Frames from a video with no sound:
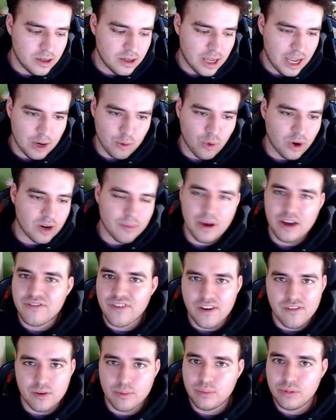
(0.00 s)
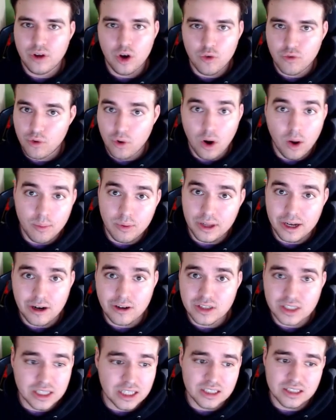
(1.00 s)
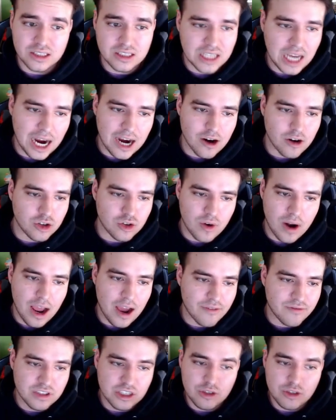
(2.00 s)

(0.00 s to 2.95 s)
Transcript: and one of my favorite overall players in this entire draft.